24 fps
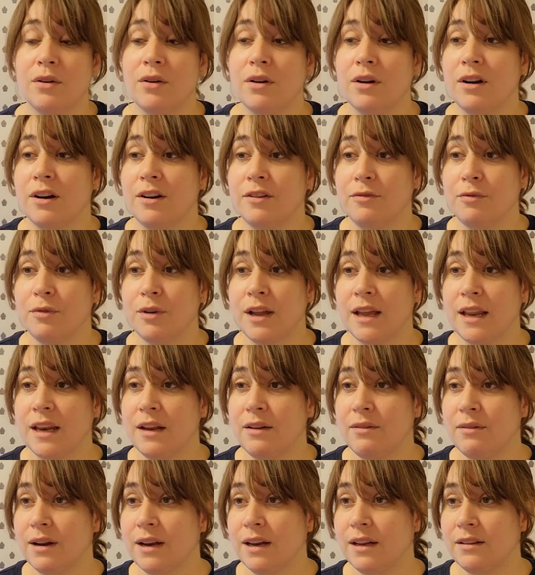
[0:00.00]
or if we're
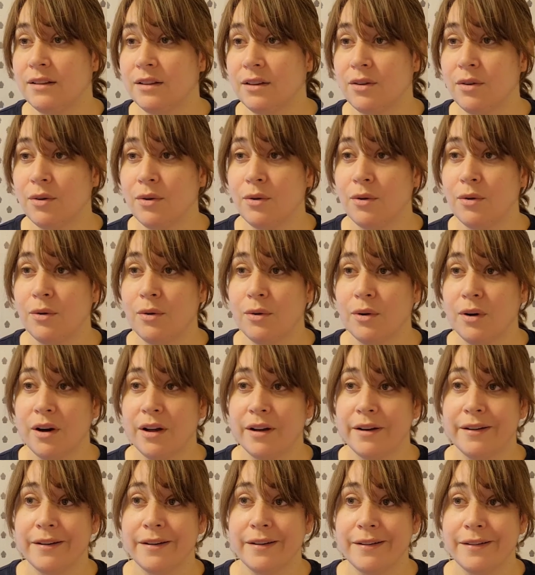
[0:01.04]
getting ready to go
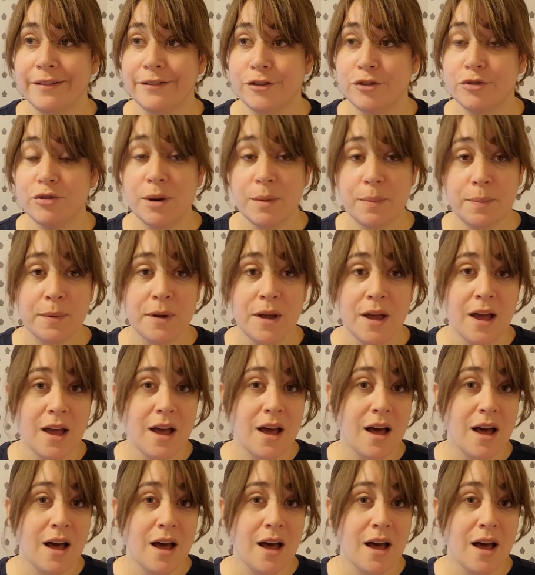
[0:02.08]
on a trip,